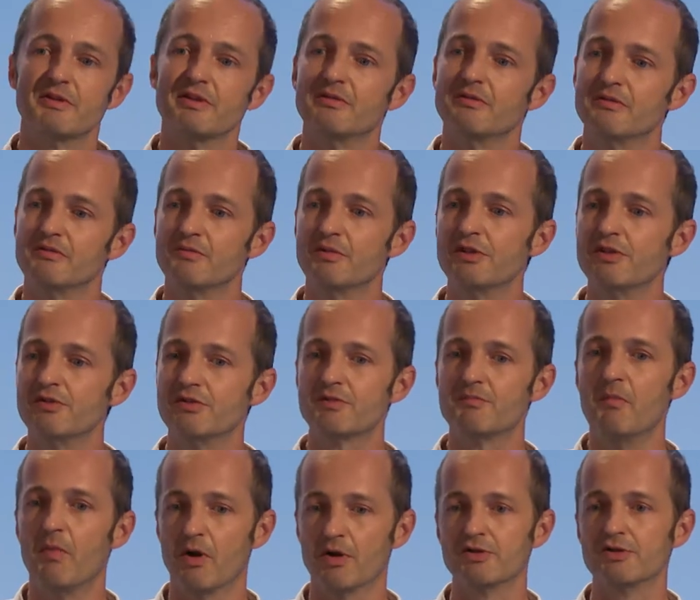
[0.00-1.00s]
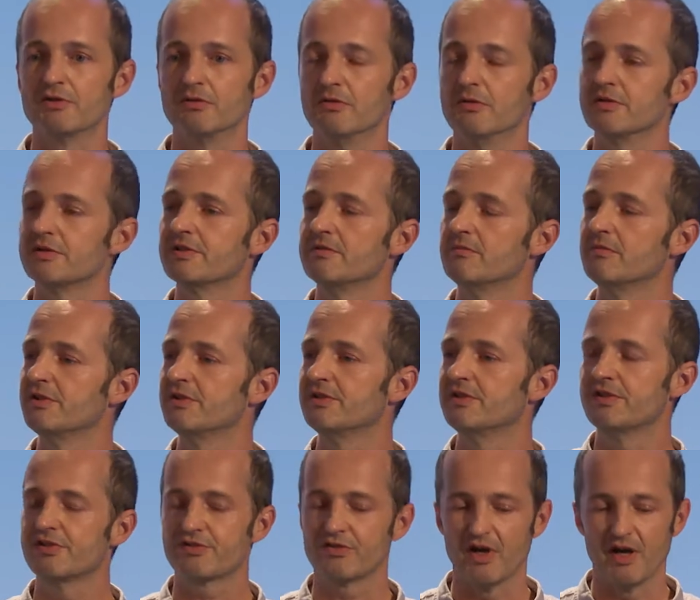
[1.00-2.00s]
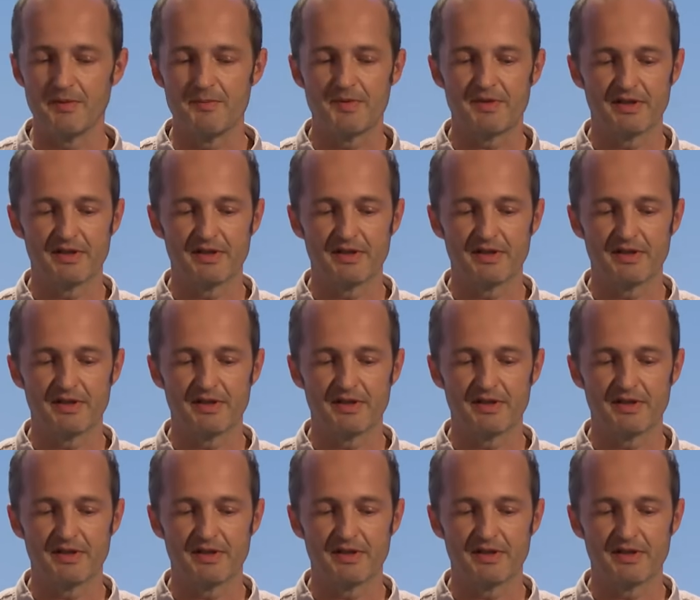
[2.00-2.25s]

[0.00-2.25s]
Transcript: We, we use modules and we describe